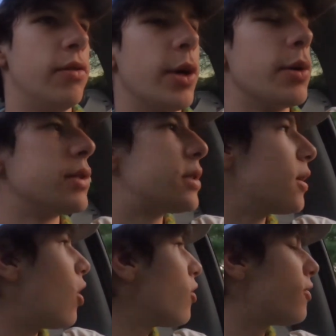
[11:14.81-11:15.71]
there was
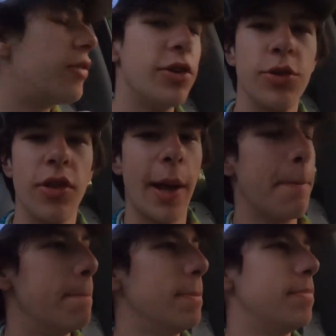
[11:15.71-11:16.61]
all the fish were like,
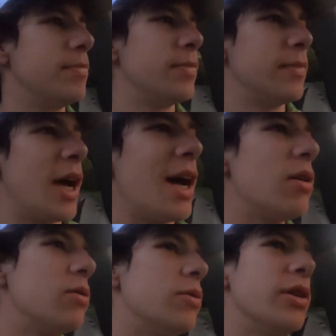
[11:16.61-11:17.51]
I
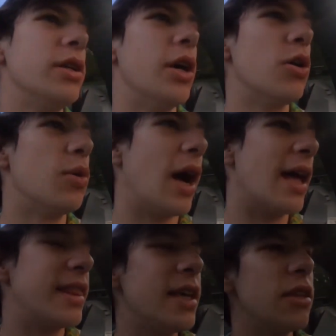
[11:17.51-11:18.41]
don't really know what.
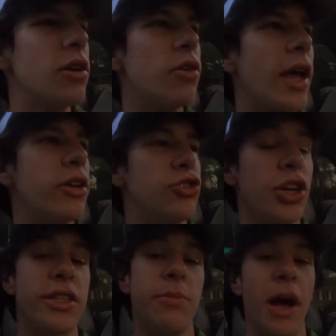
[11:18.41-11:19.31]
I think they were like
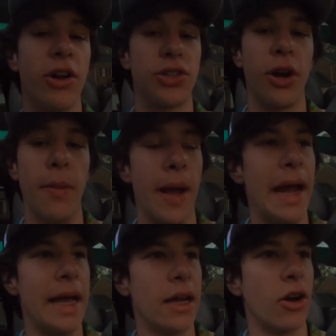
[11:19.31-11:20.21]
just about to start
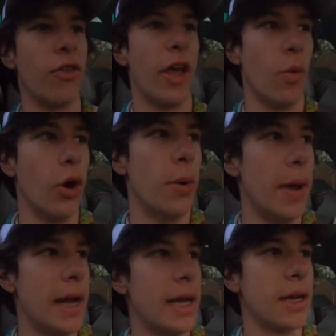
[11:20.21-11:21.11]
mating, or they were
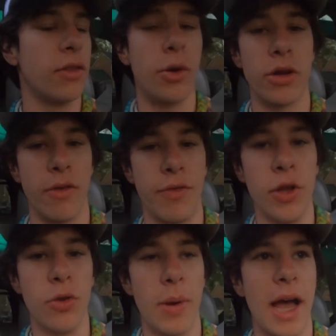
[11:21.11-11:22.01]
mating. There were a
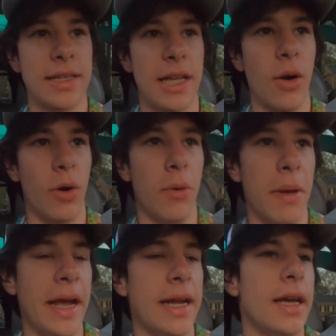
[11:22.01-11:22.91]
few bass that were
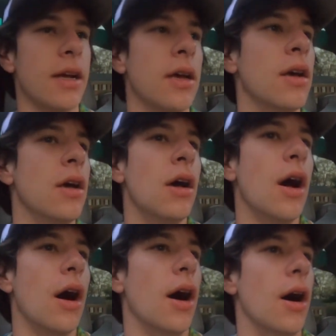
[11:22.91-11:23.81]
mating.
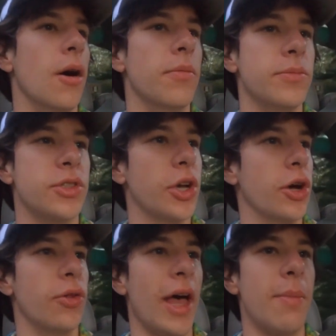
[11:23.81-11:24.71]
Um,
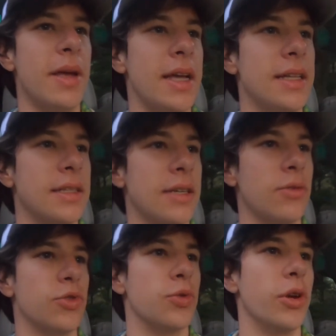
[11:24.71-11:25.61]
so that means it
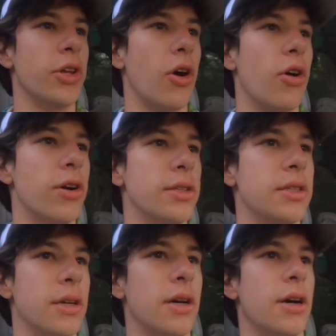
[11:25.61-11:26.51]
was really hard
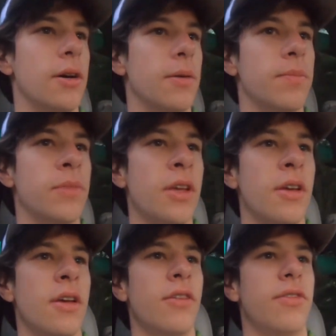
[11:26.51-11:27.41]
to
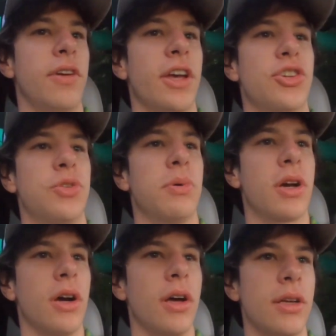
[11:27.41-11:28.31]
um, fish
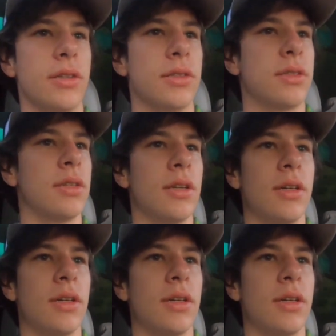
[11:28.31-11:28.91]
because